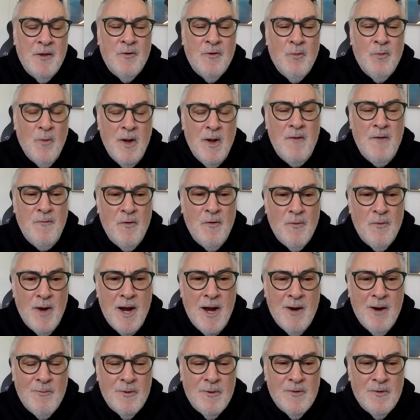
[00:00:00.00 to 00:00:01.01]
24
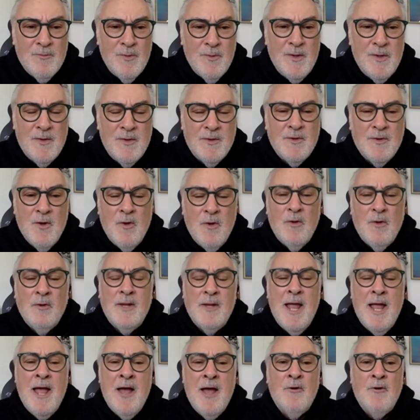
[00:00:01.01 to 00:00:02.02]
hours, we sold
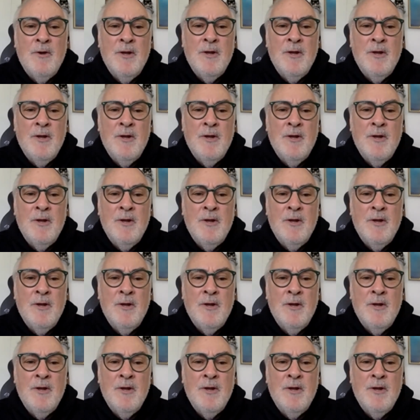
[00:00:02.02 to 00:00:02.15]
out